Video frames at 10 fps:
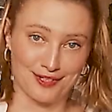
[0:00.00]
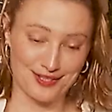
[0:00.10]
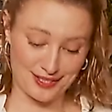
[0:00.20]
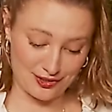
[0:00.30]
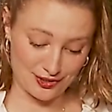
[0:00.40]

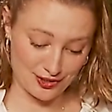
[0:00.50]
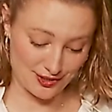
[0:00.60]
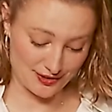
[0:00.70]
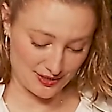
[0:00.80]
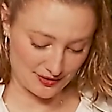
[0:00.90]
really good
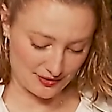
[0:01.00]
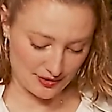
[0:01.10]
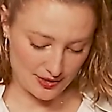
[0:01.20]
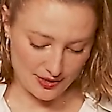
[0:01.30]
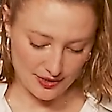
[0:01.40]
on this.
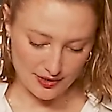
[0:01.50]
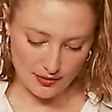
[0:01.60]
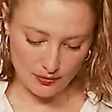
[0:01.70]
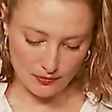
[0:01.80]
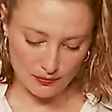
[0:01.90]

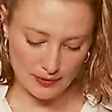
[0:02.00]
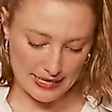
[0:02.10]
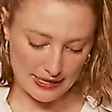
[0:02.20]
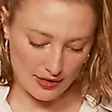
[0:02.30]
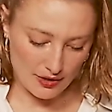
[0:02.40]

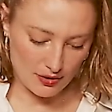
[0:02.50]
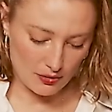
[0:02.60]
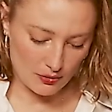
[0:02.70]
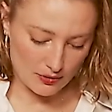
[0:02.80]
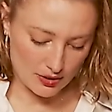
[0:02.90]

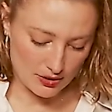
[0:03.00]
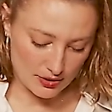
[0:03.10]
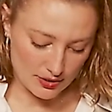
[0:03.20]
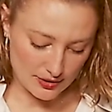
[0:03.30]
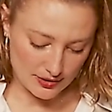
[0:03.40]
Wow.
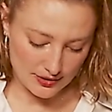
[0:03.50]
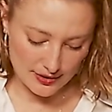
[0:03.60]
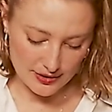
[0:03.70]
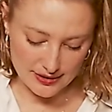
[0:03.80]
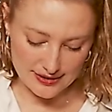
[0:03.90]

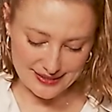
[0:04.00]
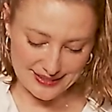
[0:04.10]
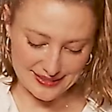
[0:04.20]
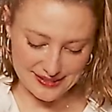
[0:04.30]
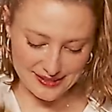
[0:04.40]
It's
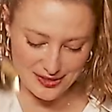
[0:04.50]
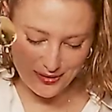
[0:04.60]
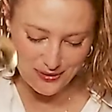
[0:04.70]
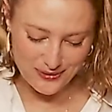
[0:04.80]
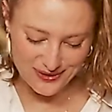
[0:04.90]
like
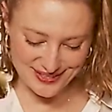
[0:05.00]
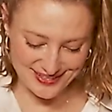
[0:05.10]
snow.